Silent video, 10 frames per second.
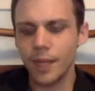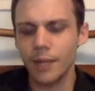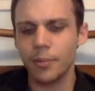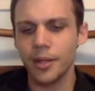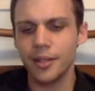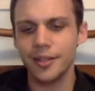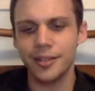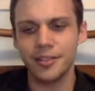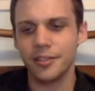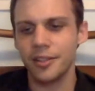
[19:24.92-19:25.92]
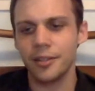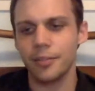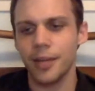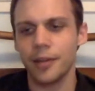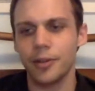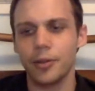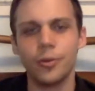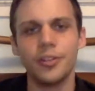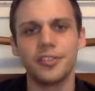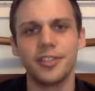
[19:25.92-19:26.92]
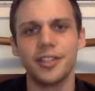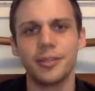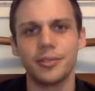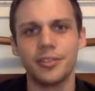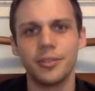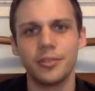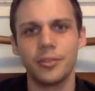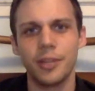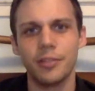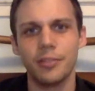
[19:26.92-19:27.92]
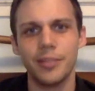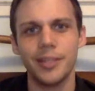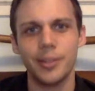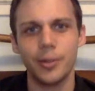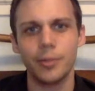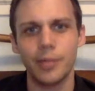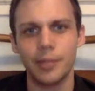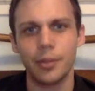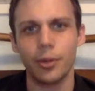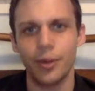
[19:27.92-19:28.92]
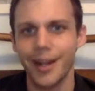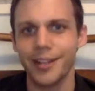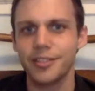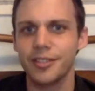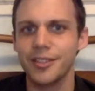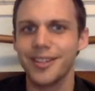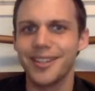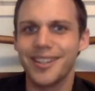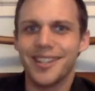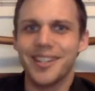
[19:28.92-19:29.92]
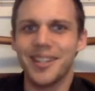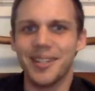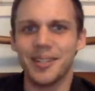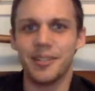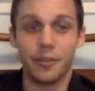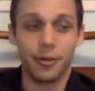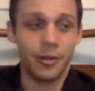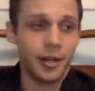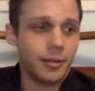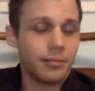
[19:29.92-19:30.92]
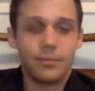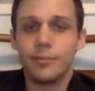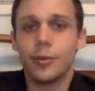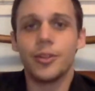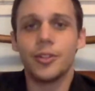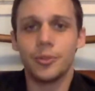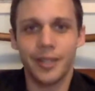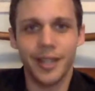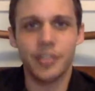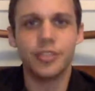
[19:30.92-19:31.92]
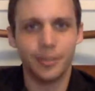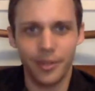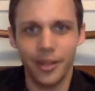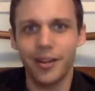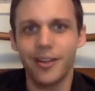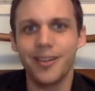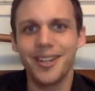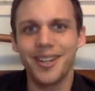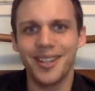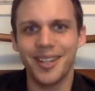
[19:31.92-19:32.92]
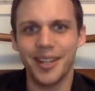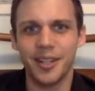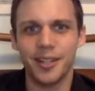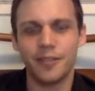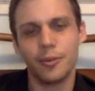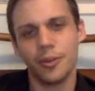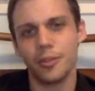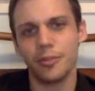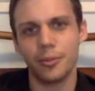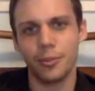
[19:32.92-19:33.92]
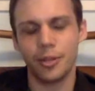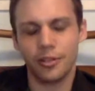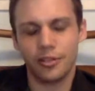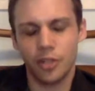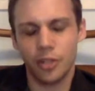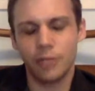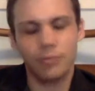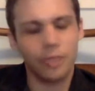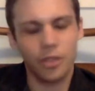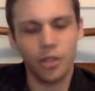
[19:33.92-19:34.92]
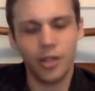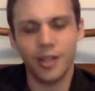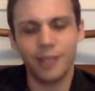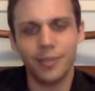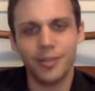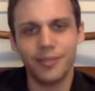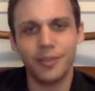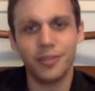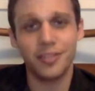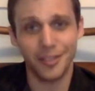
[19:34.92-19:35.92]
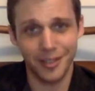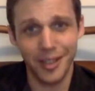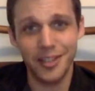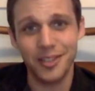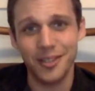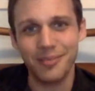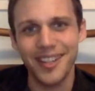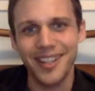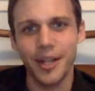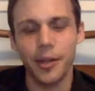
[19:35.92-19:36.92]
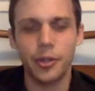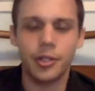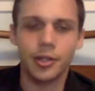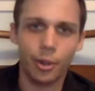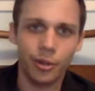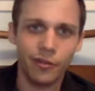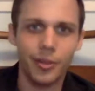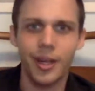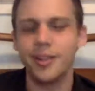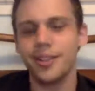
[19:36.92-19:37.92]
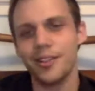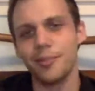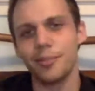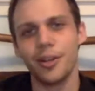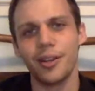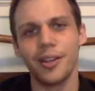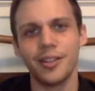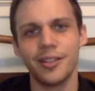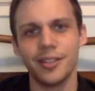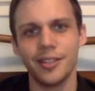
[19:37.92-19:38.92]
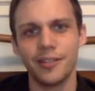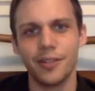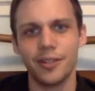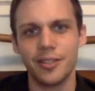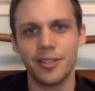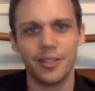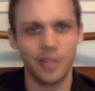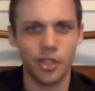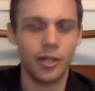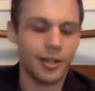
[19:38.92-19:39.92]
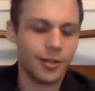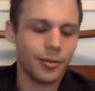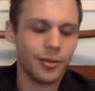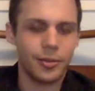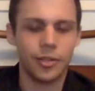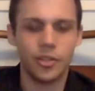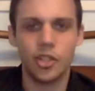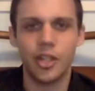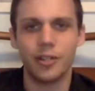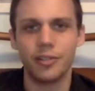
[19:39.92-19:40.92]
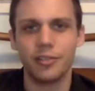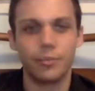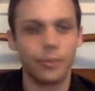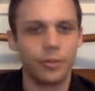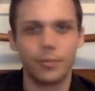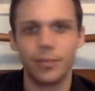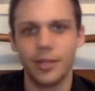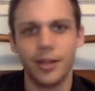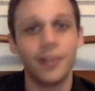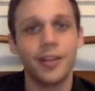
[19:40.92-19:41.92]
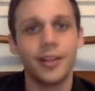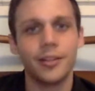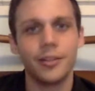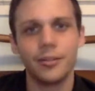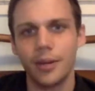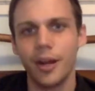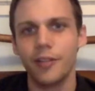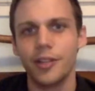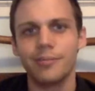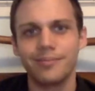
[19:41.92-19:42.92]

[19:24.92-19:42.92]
but it's not about always getting what's new. It's a matter of being where people are at. And if they're there, well, then you engage them there. And if you want them somewhere else, sure, you can try that, but first engage them. And then you can learn from that and then apply that in different, uh, what are called channels, whether it be online or offline.